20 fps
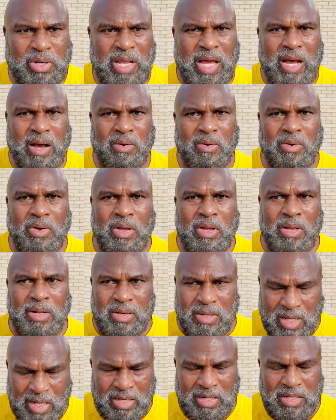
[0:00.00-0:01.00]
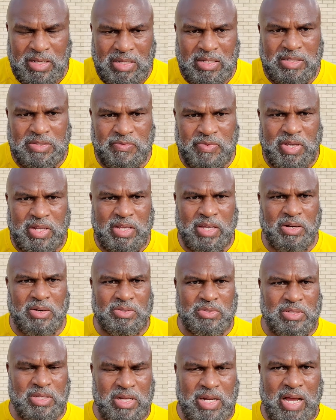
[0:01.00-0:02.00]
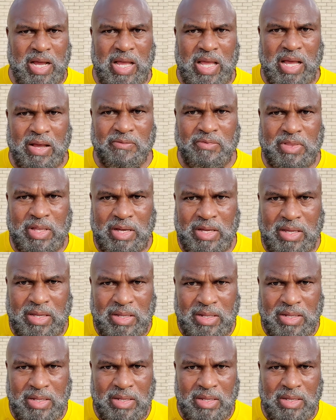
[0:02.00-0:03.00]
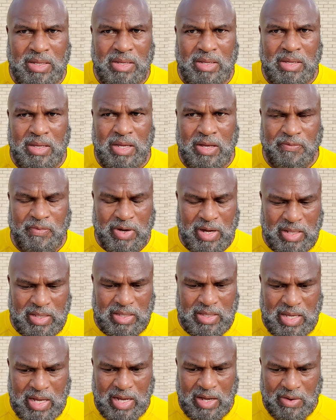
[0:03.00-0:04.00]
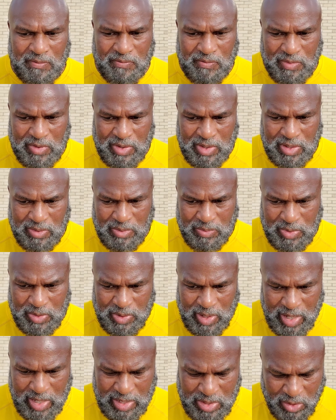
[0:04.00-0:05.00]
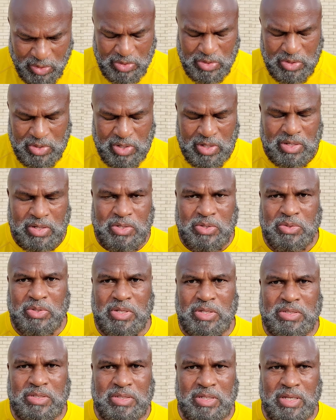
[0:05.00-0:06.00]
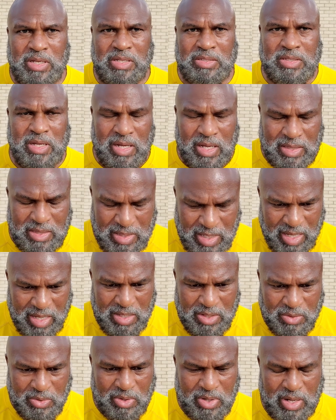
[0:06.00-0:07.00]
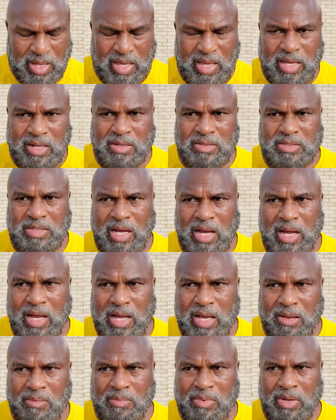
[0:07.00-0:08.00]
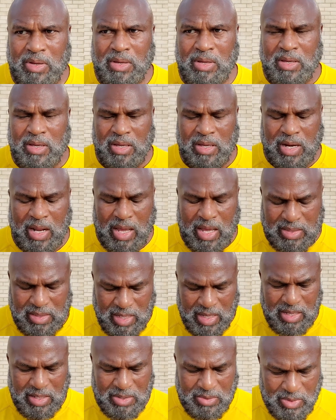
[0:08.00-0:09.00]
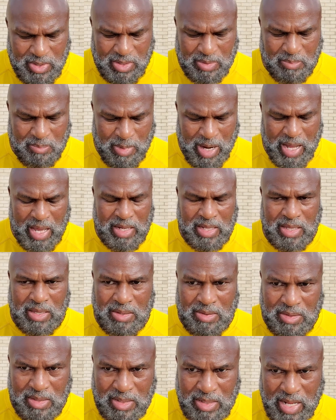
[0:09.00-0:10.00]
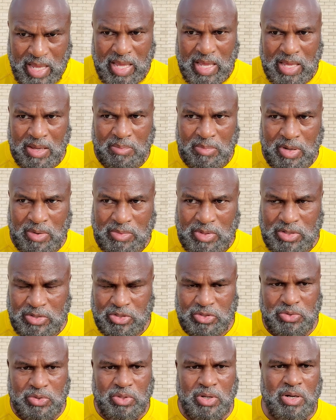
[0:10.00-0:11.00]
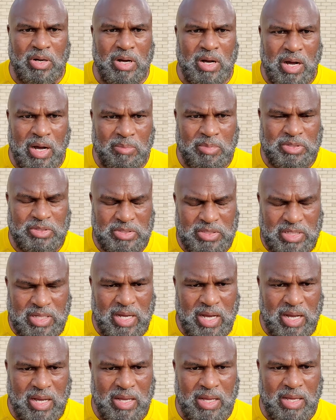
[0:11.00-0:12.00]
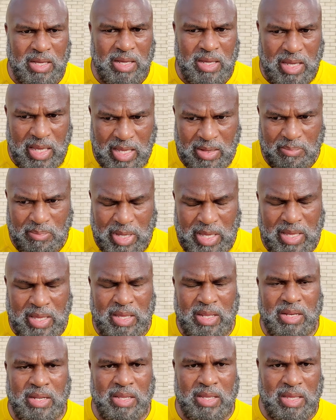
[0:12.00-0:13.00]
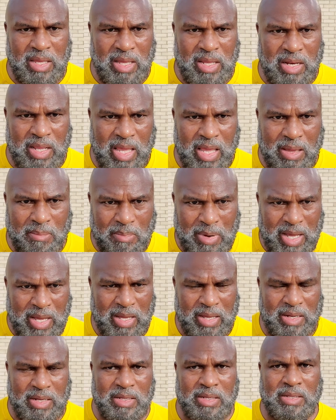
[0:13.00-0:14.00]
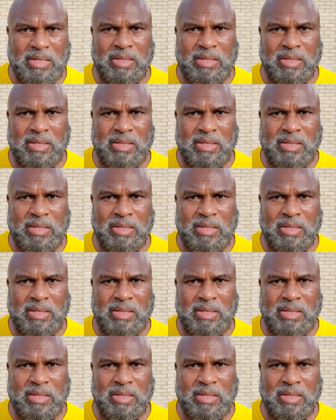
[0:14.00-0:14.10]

down none of these videos that I have done. And Father, Yah, I know you're going to do these things. I thank you ahead of time. And I thank you in the mighty name of Yeshua HaMashiach. Amen and amen.